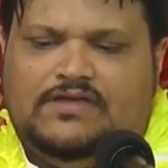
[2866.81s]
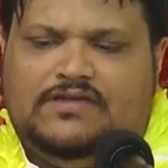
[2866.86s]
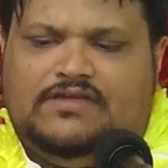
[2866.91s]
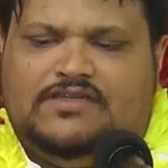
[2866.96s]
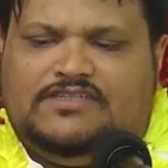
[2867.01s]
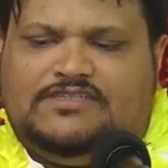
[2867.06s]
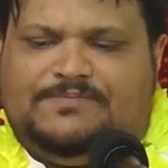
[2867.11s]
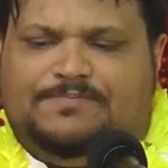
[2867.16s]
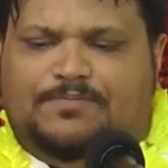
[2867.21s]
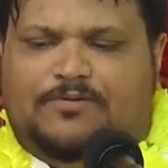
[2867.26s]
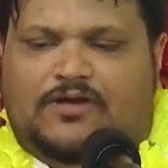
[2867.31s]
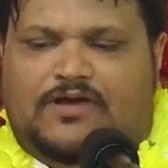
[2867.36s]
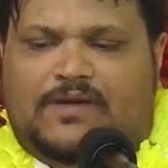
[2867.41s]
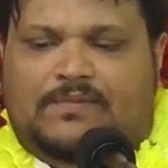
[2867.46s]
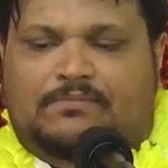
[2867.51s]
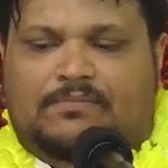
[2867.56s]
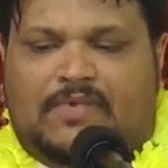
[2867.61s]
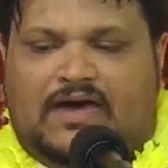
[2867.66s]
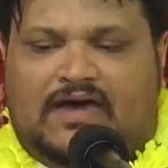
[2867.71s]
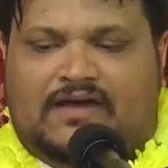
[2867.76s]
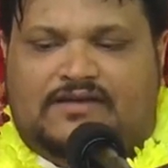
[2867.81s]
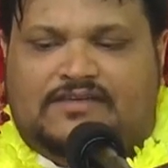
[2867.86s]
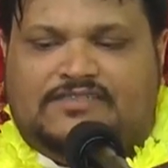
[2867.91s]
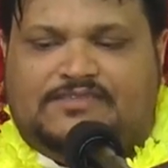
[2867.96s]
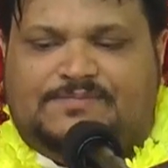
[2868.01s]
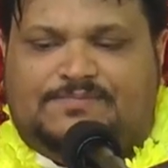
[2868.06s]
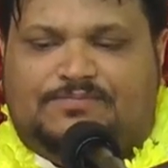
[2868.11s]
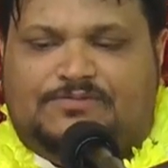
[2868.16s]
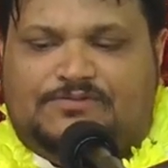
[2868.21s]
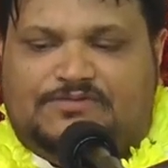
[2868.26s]
This prayer,
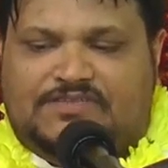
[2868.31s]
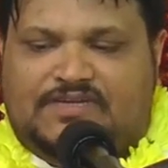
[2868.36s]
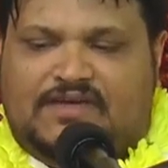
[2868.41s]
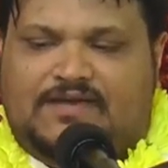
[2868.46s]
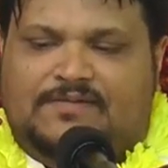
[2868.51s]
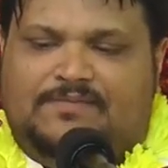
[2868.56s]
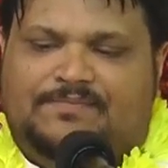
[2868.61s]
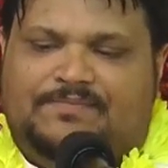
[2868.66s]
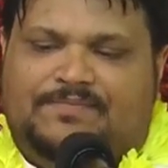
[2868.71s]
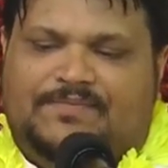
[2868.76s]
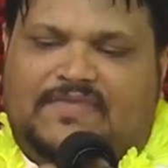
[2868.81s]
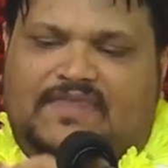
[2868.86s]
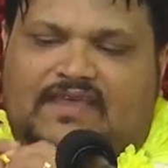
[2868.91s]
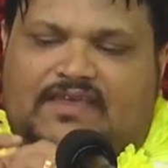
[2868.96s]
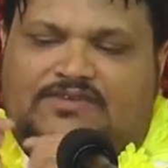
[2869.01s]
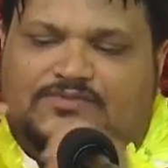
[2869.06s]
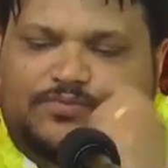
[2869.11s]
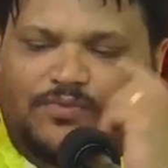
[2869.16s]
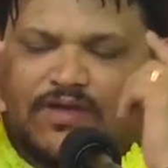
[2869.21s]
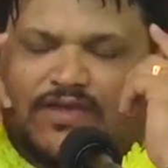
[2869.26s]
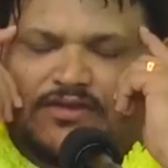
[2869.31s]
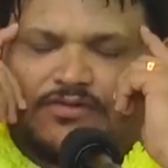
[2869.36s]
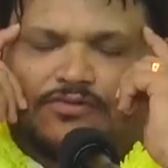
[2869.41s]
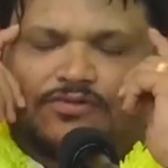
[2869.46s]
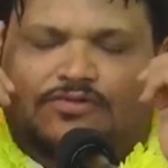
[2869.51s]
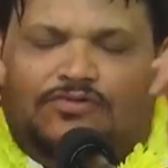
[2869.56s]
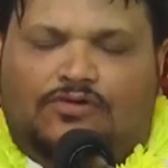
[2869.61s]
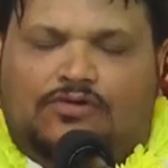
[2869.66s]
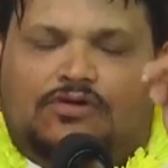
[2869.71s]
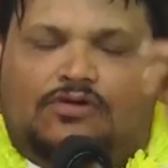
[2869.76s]
Manas Puja, is when you
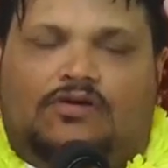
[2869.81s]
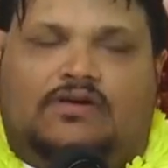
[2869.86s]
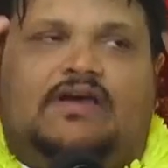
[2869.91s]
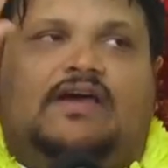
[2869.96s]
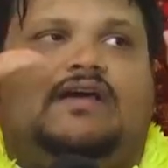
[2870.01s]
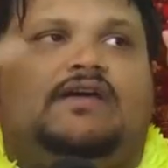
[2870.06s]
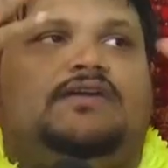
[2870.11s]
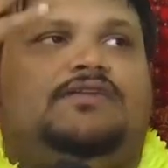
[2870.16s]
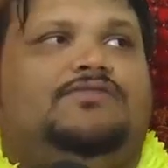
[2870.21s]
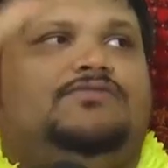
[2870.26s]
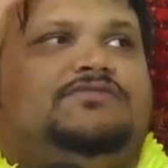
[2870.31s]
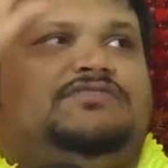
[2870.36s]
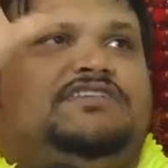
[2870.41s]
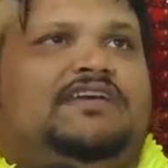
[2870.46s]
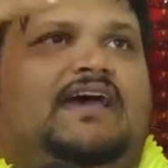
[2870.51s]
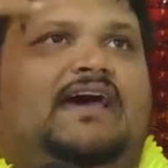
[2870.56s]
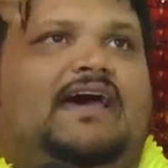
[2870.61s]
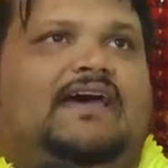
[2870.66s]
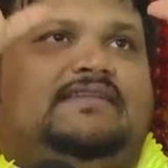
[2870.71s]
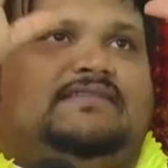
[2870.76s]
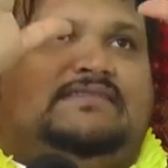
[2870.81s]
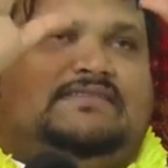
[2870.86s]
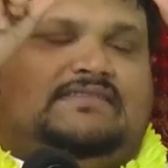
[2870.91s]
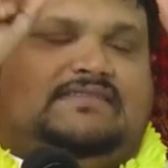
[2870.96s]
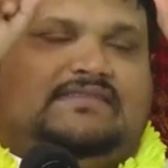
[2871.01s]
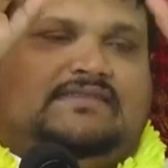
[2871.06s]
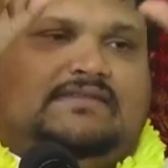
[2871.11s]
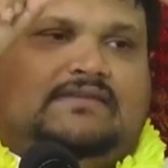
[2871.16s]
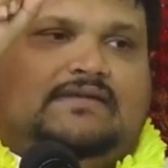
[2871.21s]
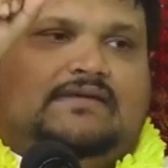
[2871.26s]
no longer could use your
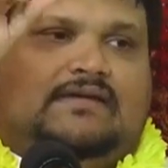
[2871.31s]
hands.